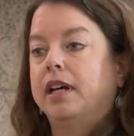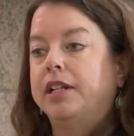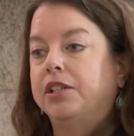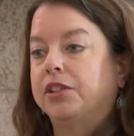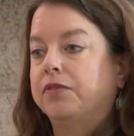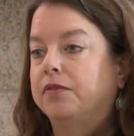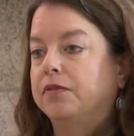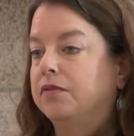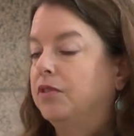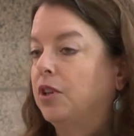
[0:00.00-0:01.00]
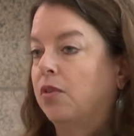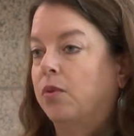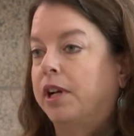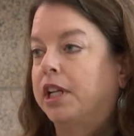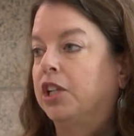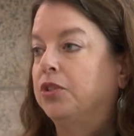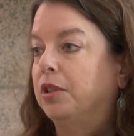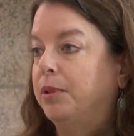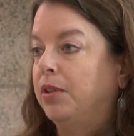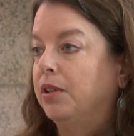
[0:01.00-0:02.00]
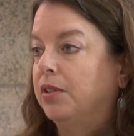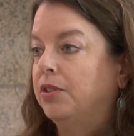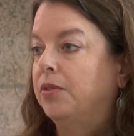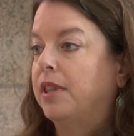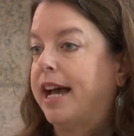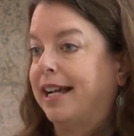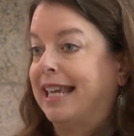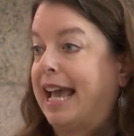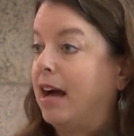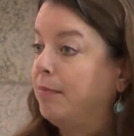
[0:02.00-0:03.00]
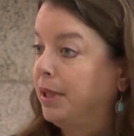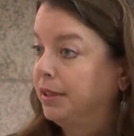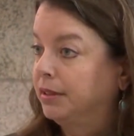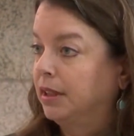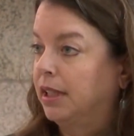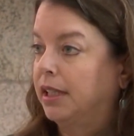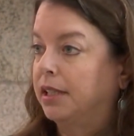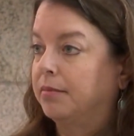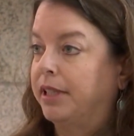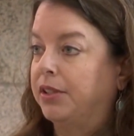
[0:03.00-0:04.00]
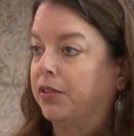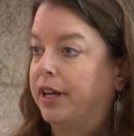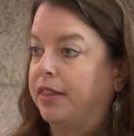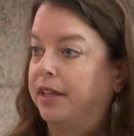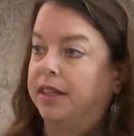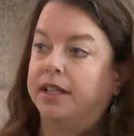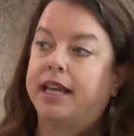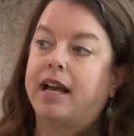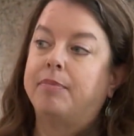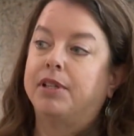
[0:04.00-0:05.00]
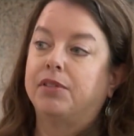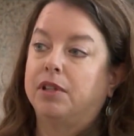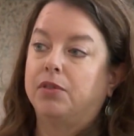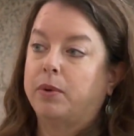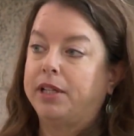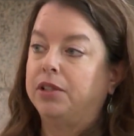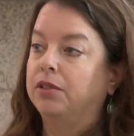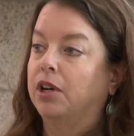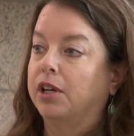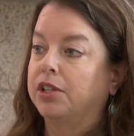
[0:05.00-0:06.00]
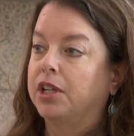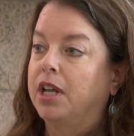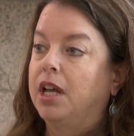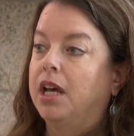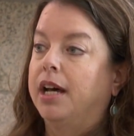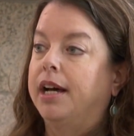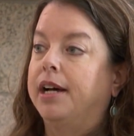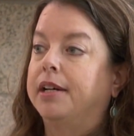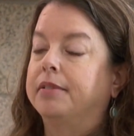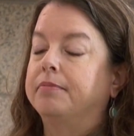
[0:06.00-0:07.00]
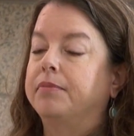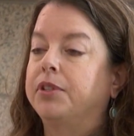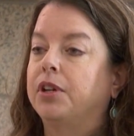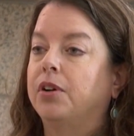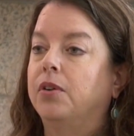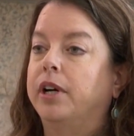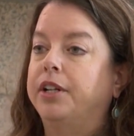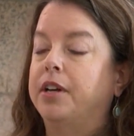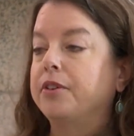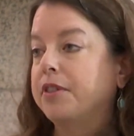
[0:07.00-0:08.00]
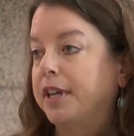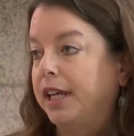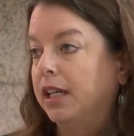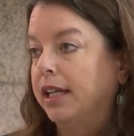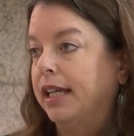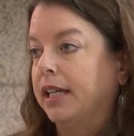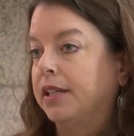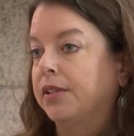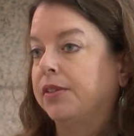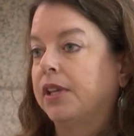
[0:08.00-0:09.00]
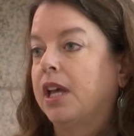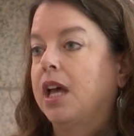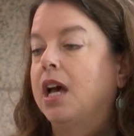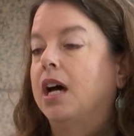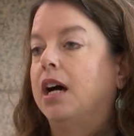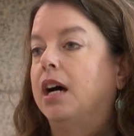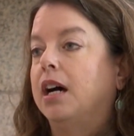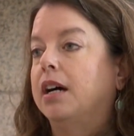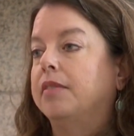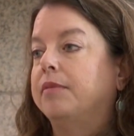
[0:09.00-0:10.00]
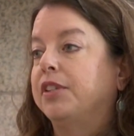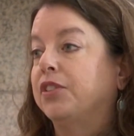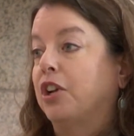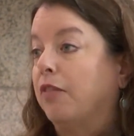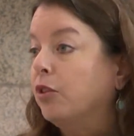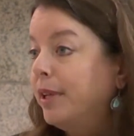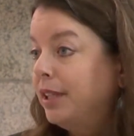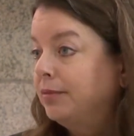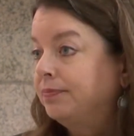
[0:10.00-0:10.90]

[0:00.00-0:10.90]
I just don't want to contribute to that gap. Um, and so I think the gap is, is way too large. Um, so another thing is uh, this is government.